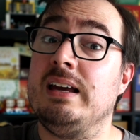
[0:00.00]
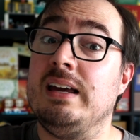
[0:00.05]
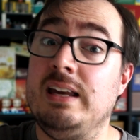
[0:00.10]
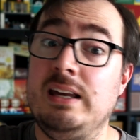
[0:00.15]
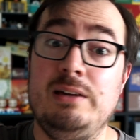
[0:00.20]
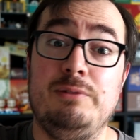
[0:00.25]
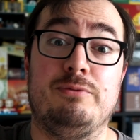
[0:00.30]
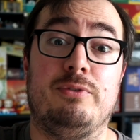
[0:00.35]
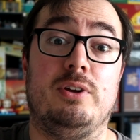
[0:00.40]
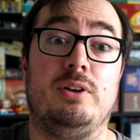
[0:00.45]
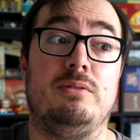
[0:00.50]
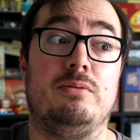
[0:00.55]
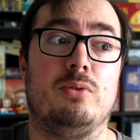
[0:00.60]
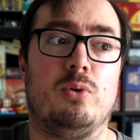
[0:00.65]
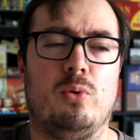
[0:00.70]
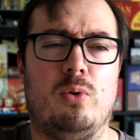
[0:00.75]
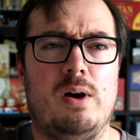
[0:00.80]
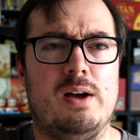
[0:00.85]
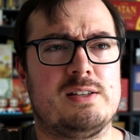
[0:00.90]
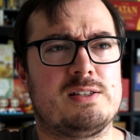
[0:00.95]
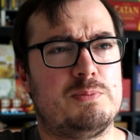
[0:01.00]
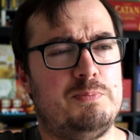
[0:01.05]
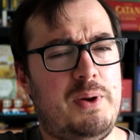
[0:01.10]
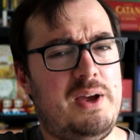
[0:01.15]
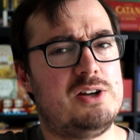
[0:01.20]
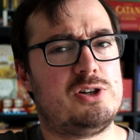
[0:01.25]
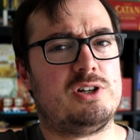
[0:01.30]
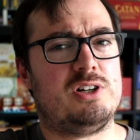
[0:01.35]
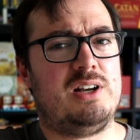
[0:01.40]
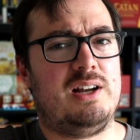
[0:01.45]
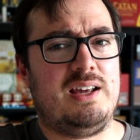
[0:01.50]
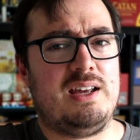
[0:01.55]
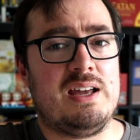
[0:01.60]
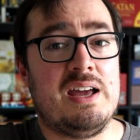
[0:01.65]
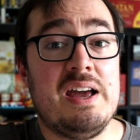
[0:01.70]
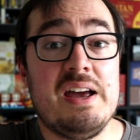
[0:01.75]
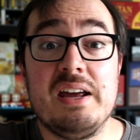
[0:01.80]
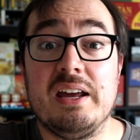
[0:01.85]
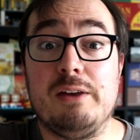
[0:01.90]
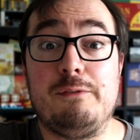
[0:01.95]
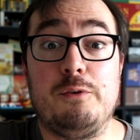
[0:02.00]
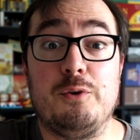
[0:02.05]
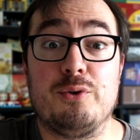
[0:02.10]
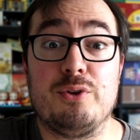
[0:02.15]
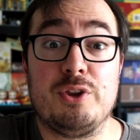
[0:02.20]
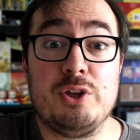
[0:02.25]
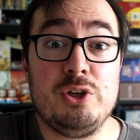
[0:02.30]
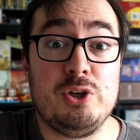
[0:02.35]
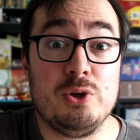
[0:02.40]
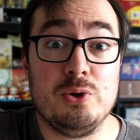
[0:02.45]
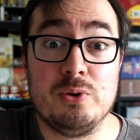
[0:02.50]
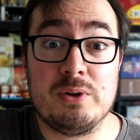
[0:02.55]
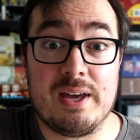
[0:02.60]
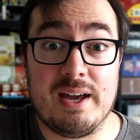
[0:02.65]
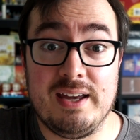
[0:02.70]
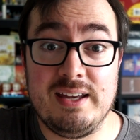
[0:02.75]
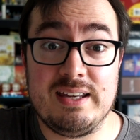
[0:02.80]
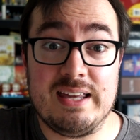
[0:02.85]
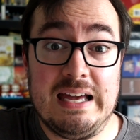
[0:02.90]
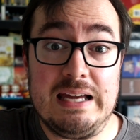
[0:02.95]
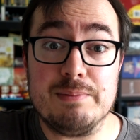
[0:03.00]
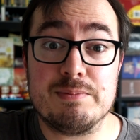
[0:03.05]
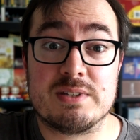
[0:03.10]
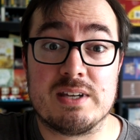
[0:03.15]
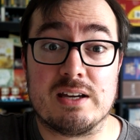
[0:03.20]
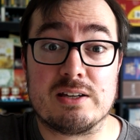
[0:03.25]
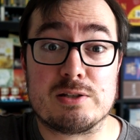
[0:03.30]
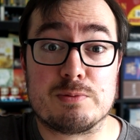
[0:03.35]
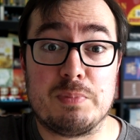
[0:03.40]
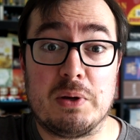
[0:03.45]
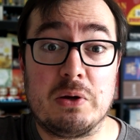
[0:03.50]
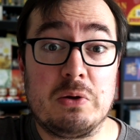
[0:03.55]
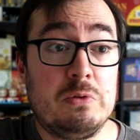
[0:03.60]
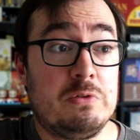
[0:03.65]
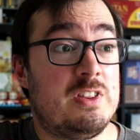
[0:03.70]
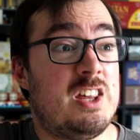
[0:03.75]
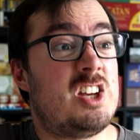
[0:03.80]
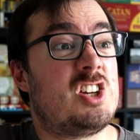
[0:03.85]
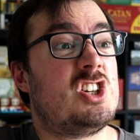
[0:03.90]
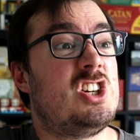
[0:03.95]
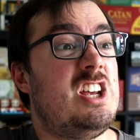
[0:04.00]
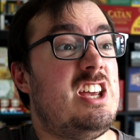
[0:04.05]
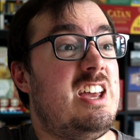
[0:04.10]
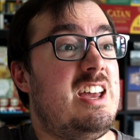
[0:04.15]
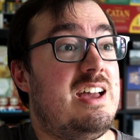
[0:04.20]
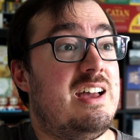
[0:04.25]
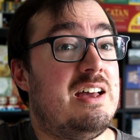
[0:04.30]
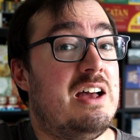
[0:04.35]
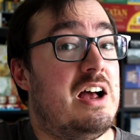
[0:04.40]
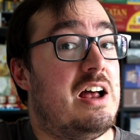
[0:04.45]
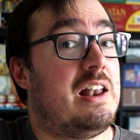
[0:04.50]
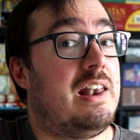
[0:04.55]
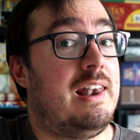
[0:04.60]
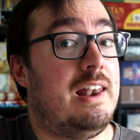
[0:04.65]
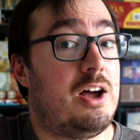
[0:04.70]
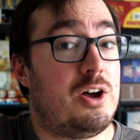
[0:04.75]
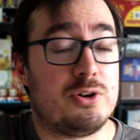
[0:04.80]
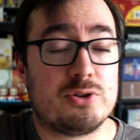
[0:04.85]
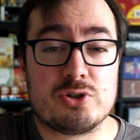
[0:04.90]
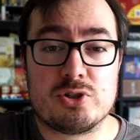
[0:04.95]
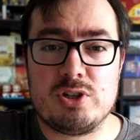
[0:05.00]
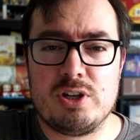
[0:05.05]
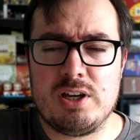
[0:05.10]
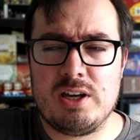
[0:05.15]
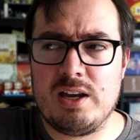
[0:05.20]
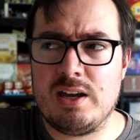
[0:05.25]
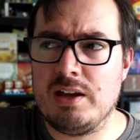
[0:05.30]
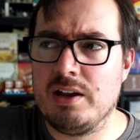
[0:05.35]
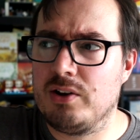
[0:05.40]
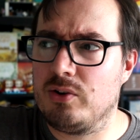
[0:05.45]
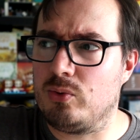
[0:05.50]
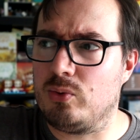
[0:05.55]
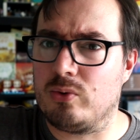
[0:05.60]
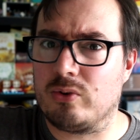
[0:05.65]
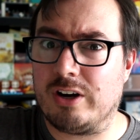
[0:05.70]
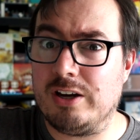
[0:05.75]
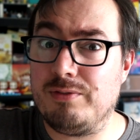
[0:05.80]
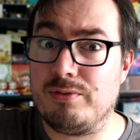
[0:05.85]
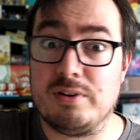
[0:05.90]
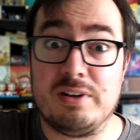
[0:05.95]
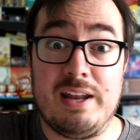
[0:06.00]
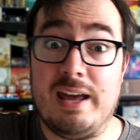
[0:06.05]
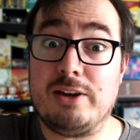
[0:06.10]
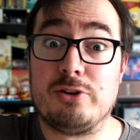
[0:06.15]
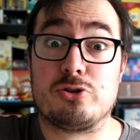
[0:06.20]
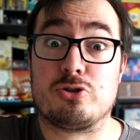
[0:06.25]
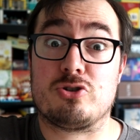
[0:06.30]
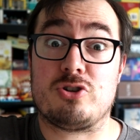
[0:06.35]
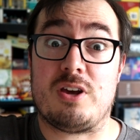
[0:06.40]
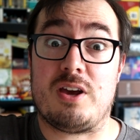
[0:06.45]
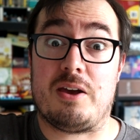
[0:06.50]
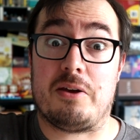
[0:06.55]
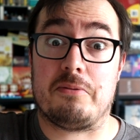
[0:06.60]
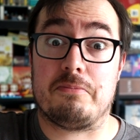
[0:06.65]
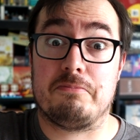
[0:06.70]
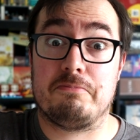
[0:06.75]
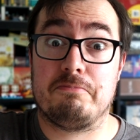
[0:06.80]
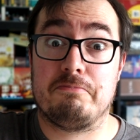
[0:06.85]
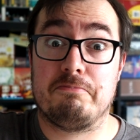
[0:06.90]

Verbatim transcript: even, or especially, if you're at the U K Games Expo this year, last year, or even next year.